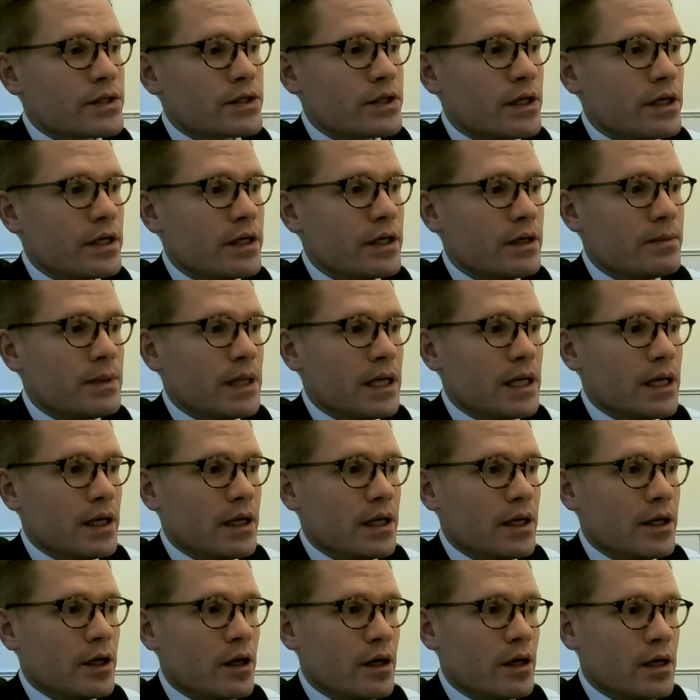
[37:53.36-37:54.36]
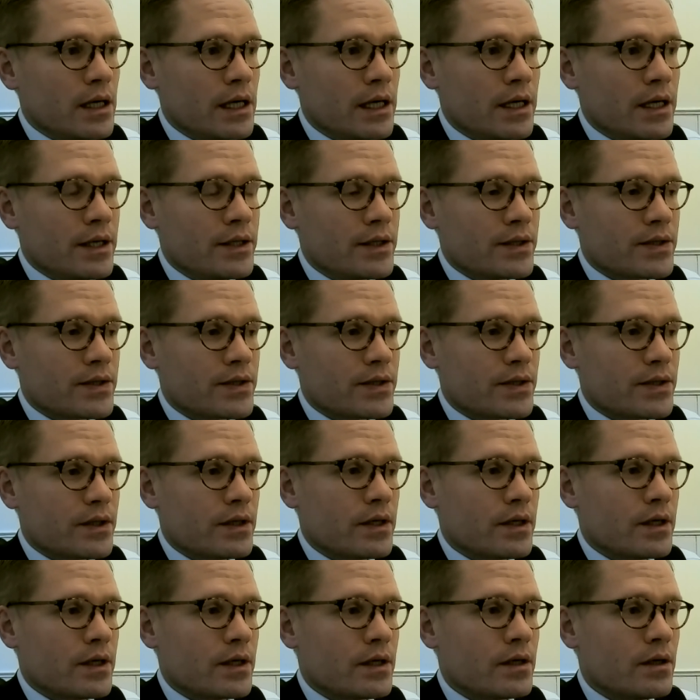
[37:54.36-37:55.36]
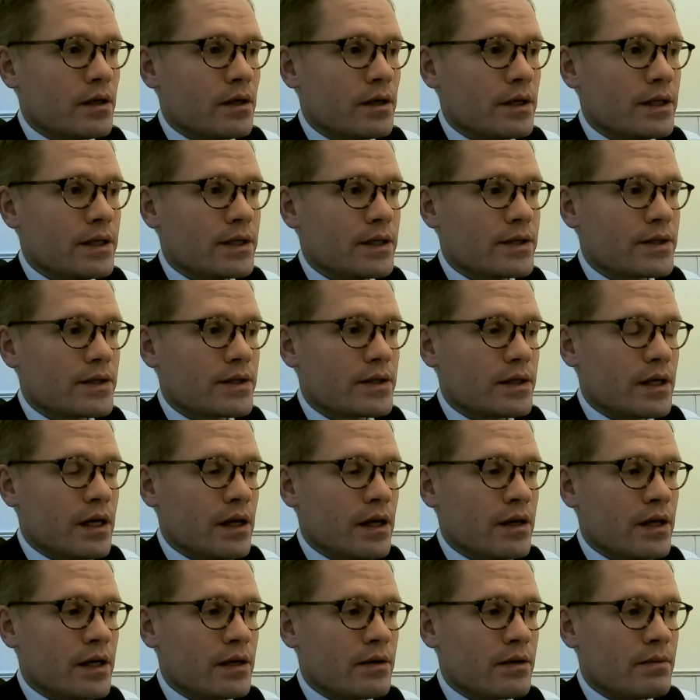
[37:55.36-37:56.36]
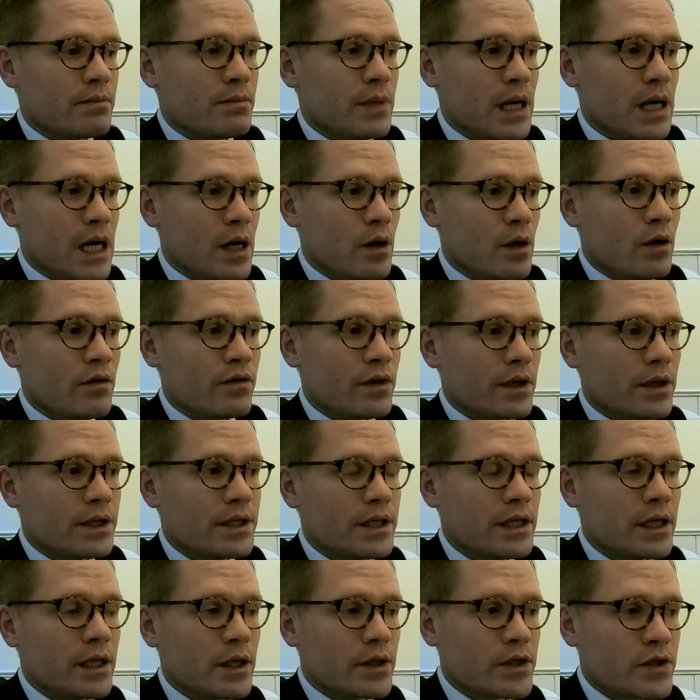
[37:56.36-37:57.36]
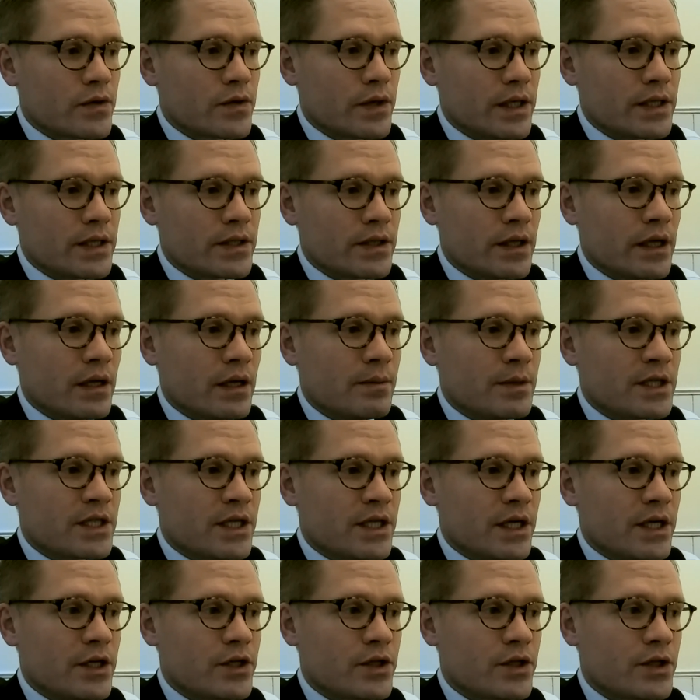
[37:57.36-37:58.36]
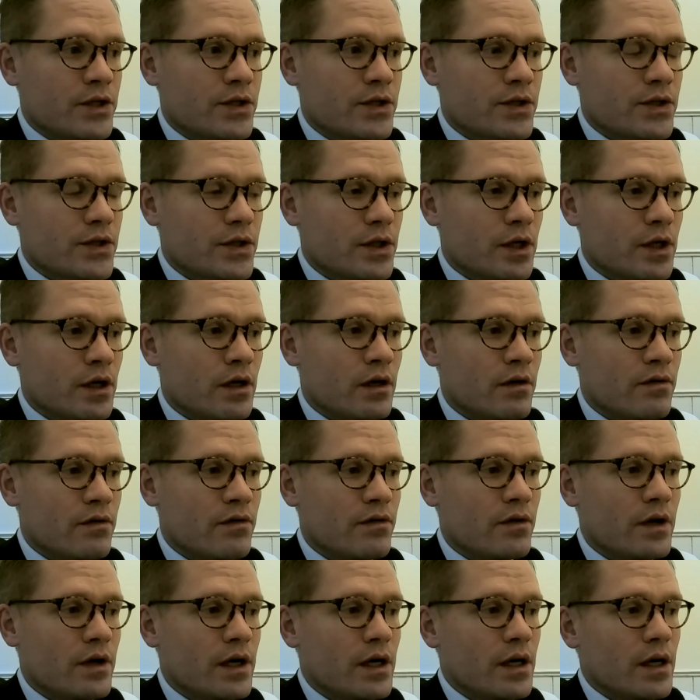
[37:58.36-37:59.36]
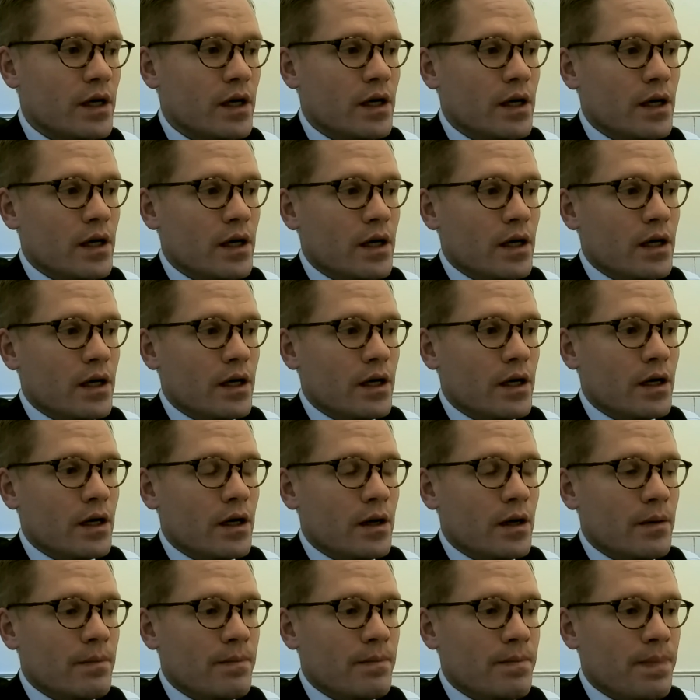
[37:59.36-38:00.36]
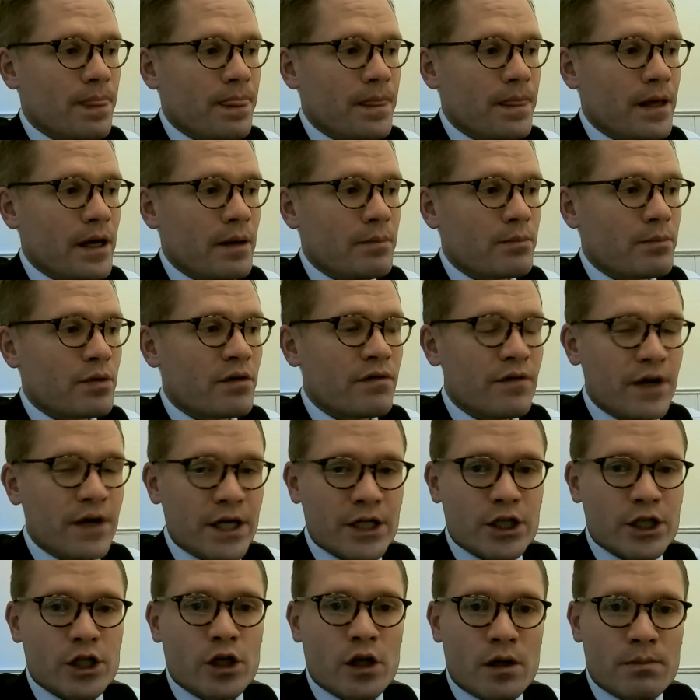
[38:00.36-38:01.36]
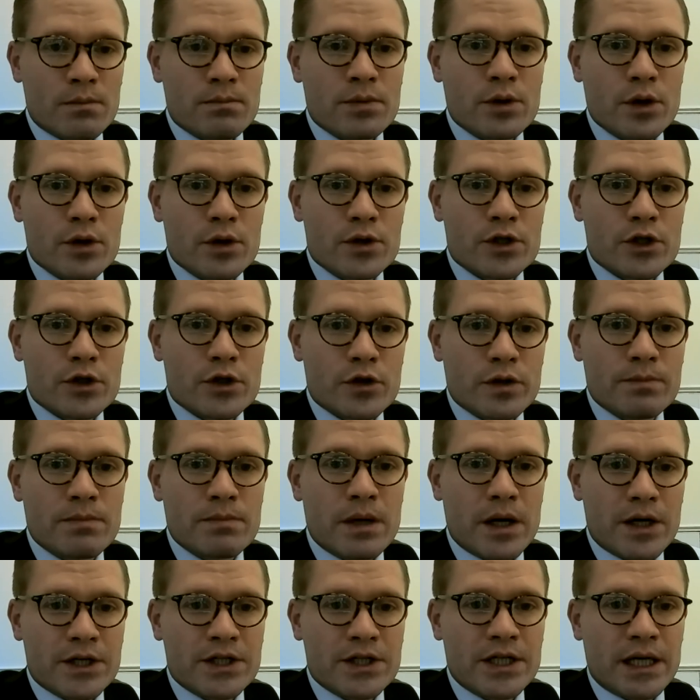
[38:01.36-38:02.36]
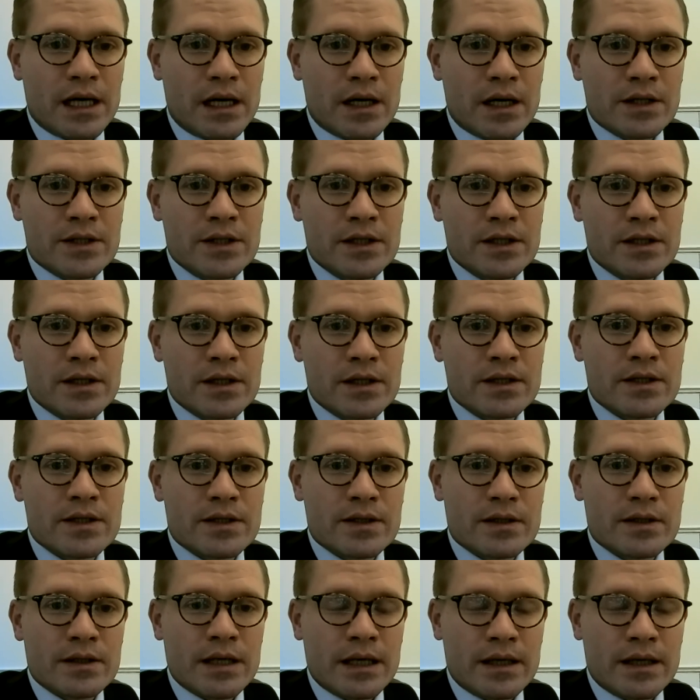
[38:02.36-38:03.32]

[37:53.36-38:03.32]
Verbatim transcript: the study by Yochai and his uh, colleagues, I think, powerfully illustrates the limitations of um, a professional approach to impartiality that